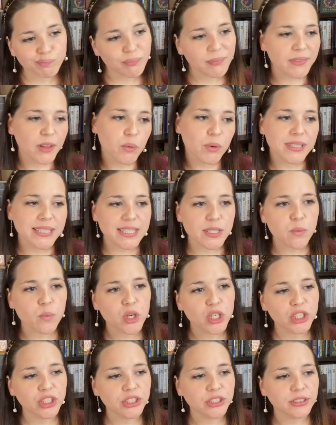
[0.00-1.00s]
what's the
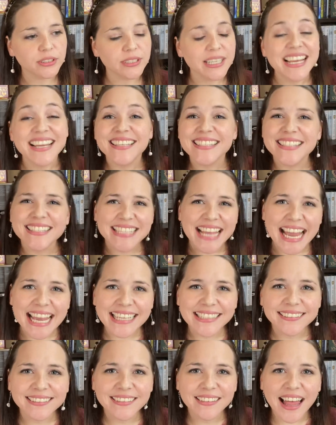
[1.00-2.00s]
word?
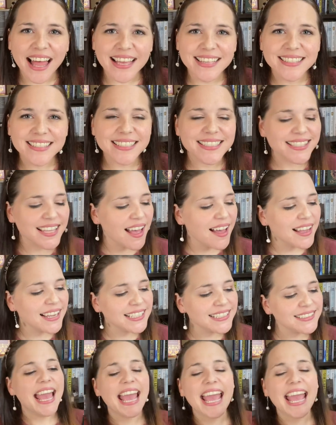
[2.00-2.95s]
Stained glass design.